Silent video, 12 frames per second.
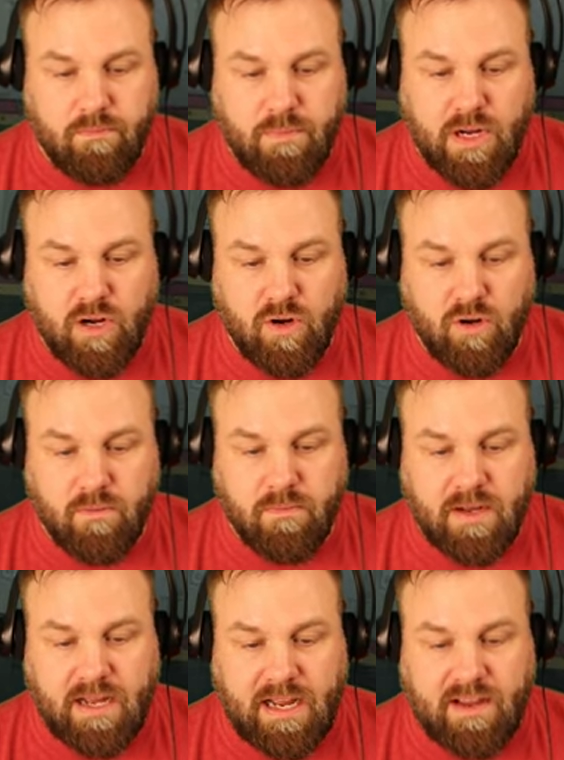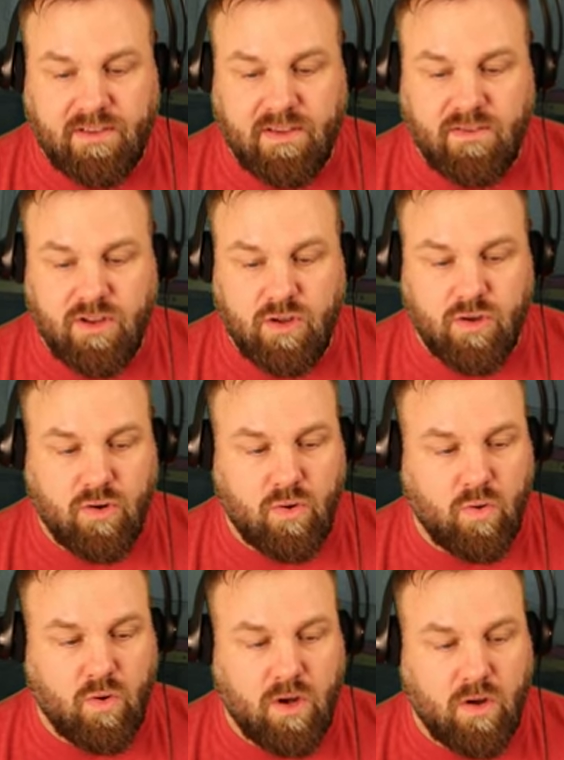Boom. I have given
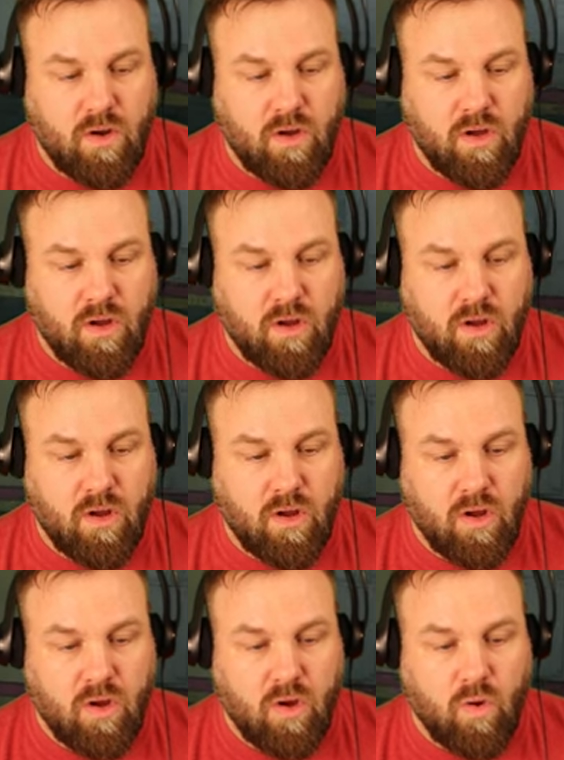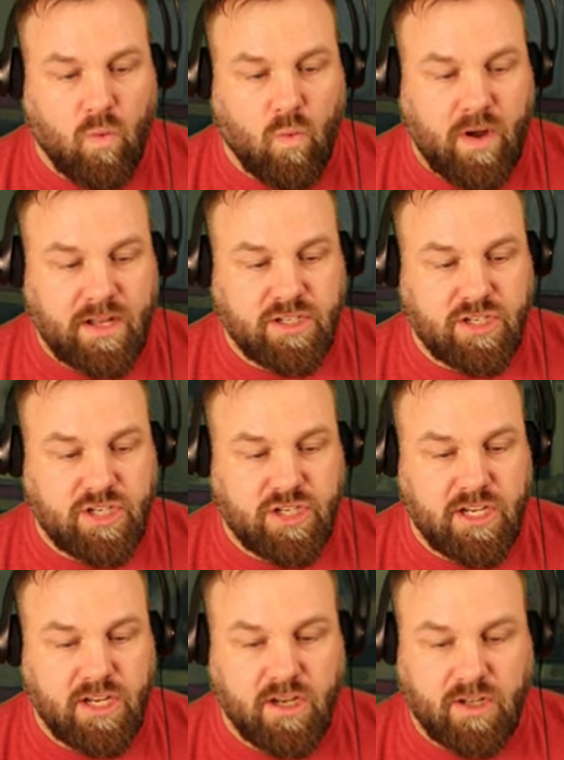you one
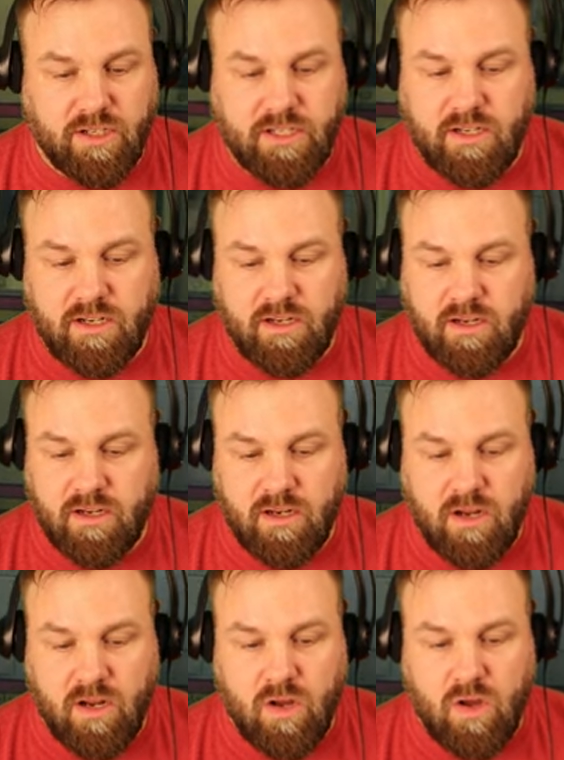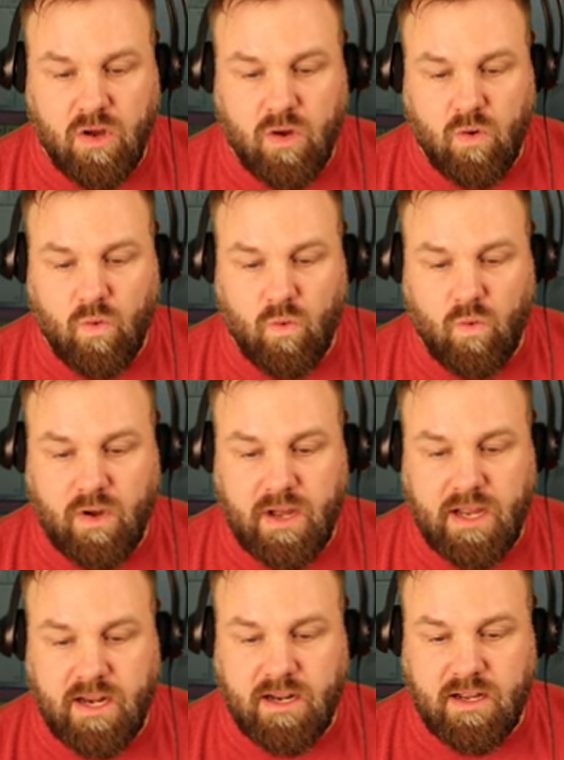shield.
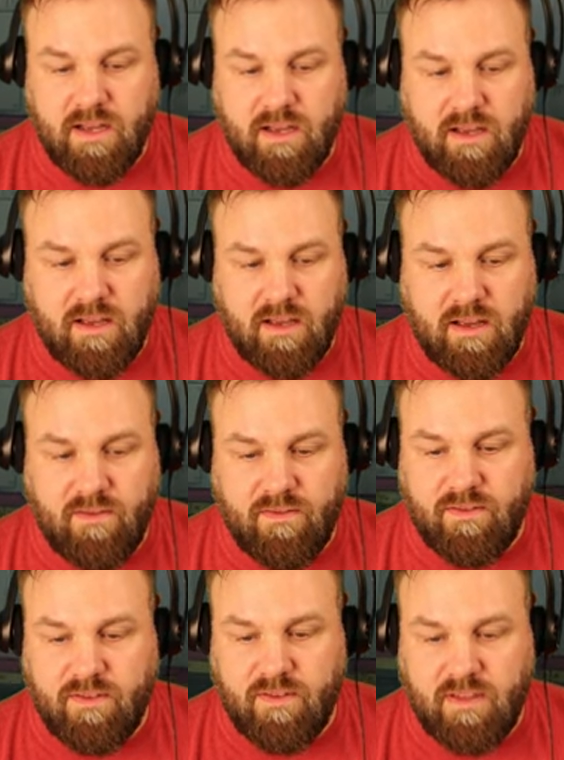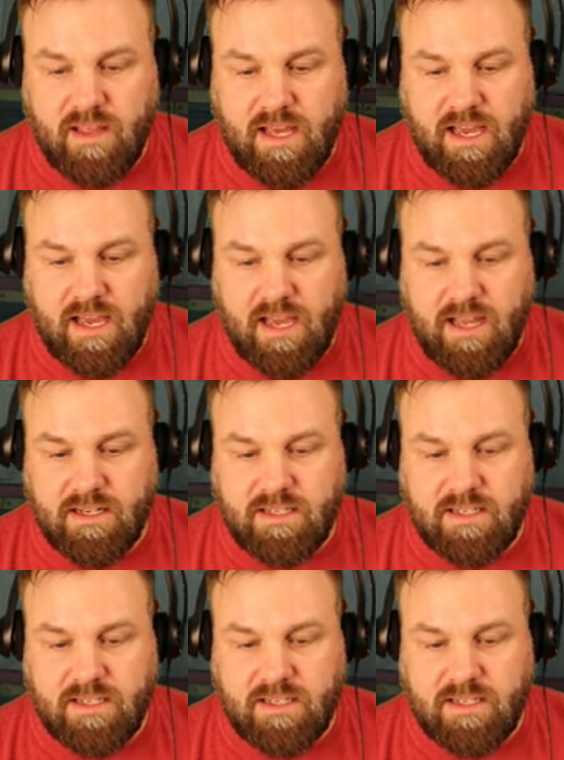One of that.